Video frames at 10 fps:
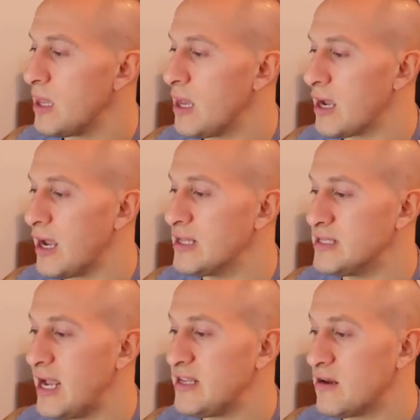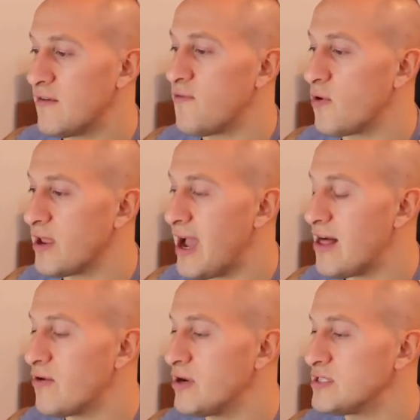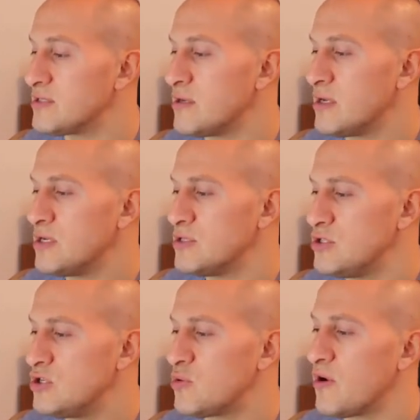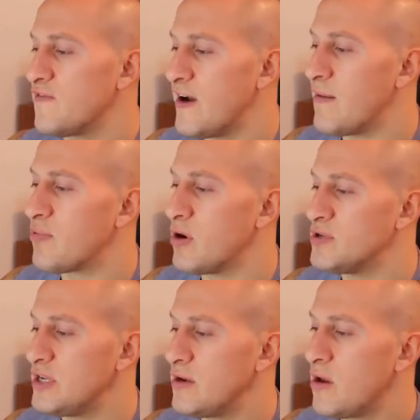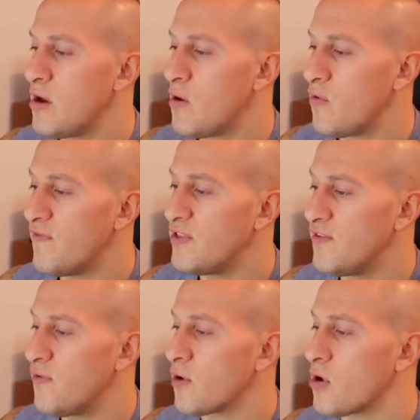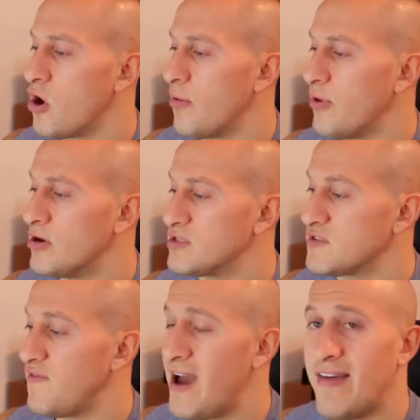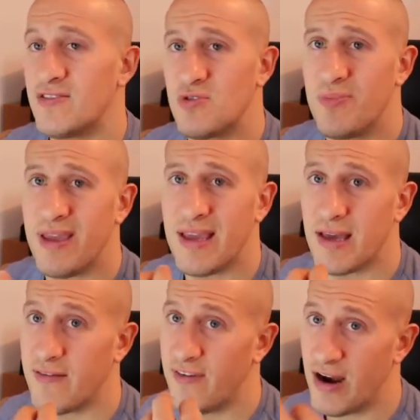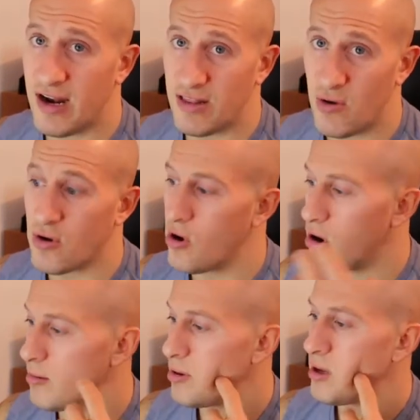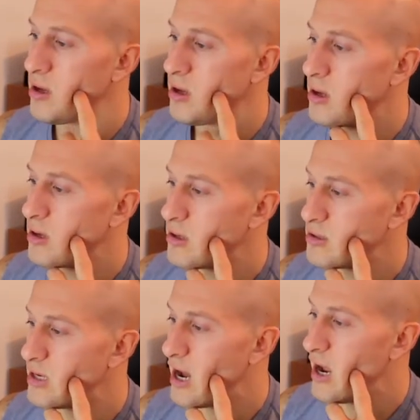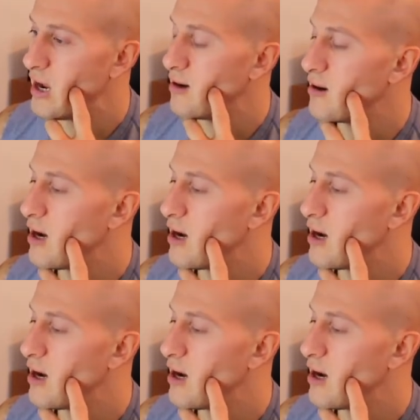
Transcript: again, it's 1,840 calories, 225 protein, 154 carb, 36 fat. This would be a very low carb diet.